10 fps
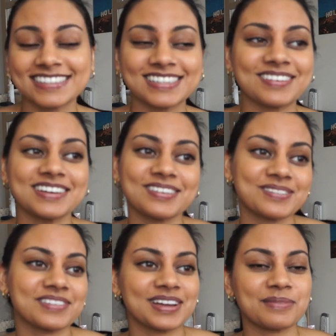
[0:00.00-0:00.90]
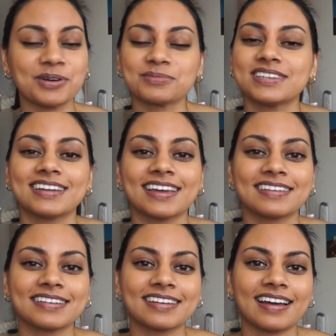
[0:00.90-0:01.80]
So I know that when I come home
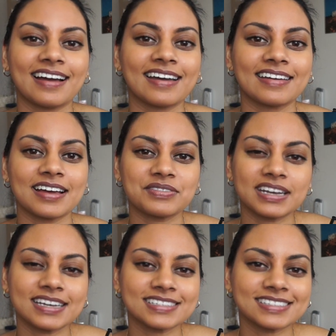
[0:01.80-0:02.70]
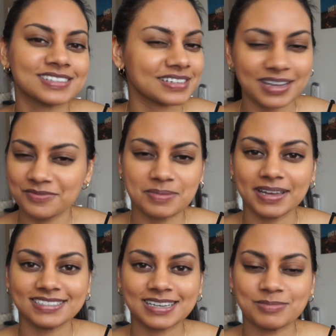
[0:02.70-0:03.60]
tonight, I have a nice comfy
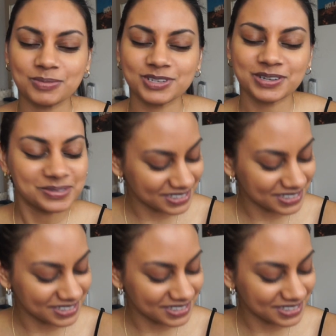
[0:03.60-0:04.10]
bed to come home to.